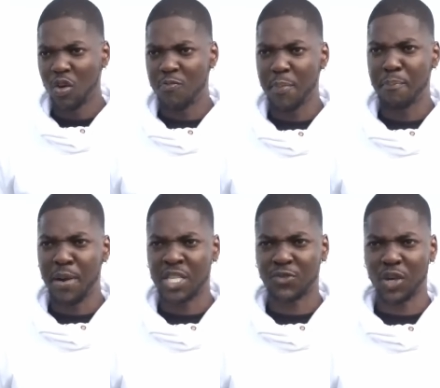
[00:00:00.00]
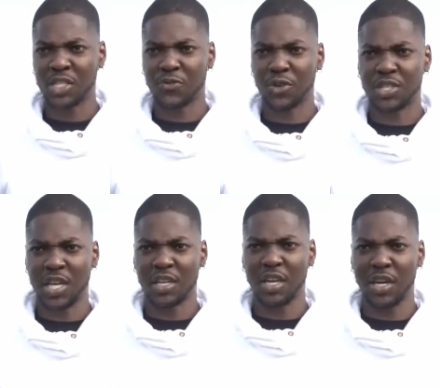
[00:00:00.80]
we've been best friends for
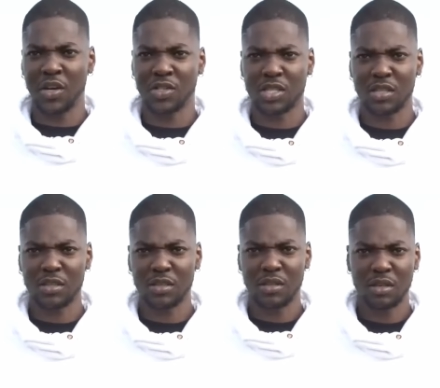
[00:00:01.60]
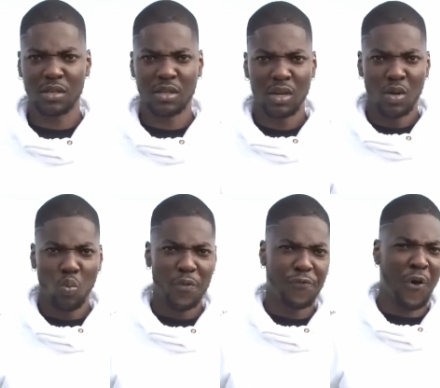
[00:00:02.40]
10 years.
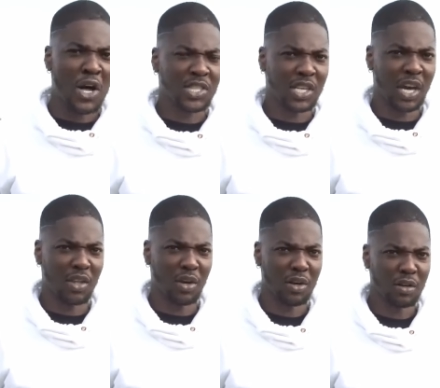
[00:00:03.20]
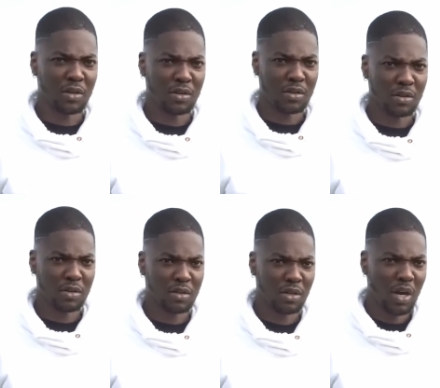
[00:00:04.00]
We've fought together.
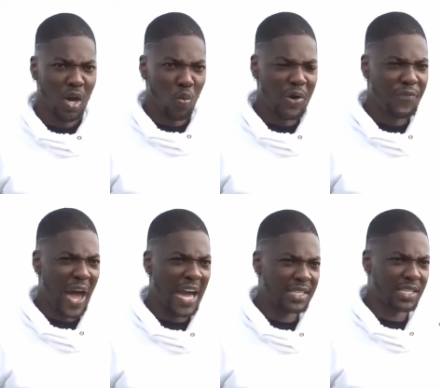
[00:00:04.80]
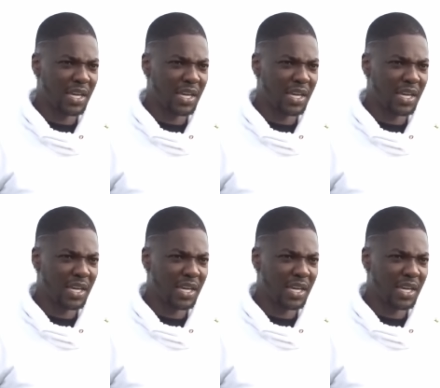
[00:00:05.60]
We've ate